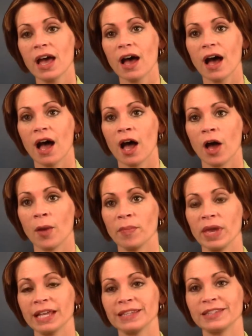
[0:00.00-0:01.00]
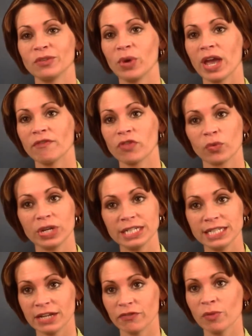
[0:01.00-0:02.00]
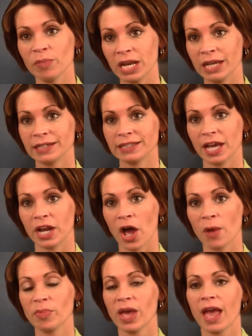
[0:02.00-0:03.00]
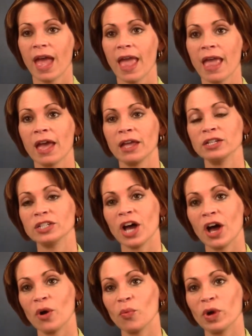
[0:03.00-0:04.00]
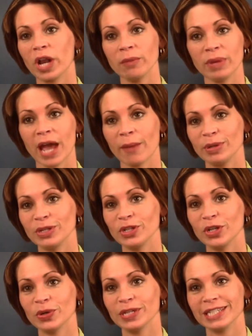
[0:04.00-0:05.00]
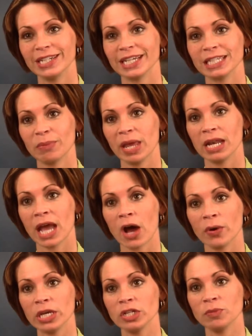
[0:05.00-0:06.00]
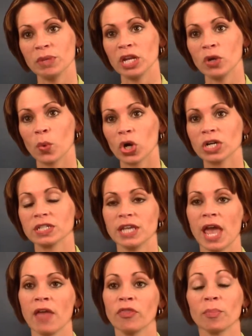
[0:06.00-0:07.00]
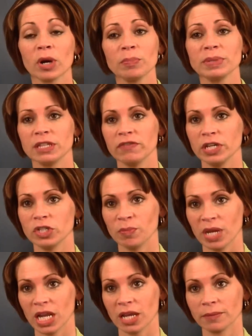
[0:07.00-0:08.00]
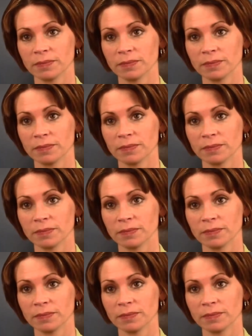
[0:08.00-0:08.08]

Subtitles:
We have three different meetings set up, and what I'd be happy to do is to explain how each meeting works and the purpose of each meeting.